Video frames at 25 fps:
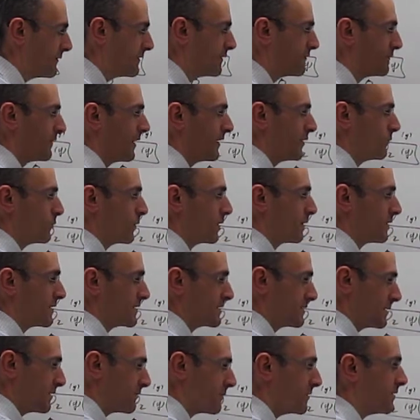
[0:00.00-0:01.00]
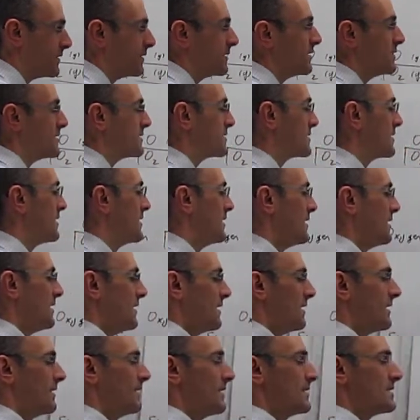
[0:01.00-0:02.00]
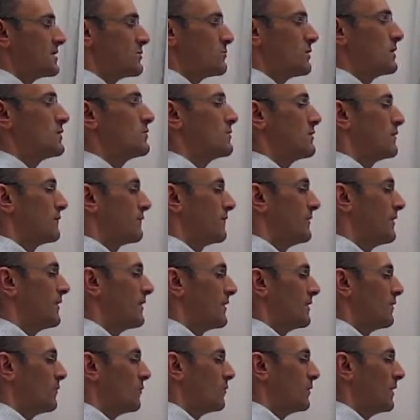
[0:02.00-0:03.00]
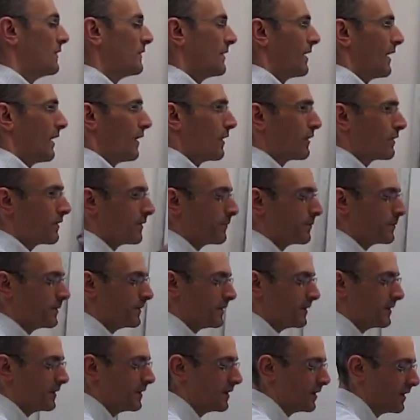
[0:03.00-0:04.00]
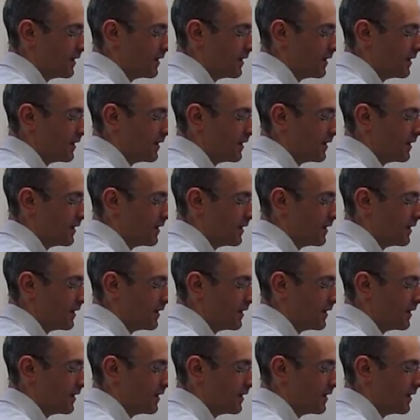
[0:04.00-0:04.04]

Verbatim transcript: defined where the zero is, let's try to define what the enthalpy